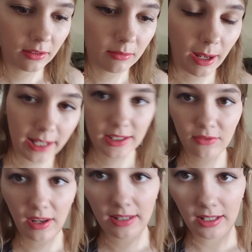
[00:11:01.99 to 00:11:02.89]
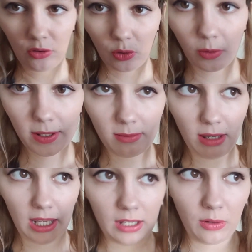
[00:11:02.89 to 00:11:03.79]
mics facing towards
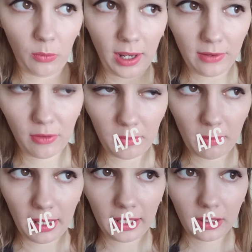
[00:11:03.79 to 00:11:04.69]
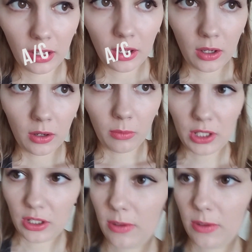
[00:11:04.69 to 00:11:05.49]
me and away from the mic, which is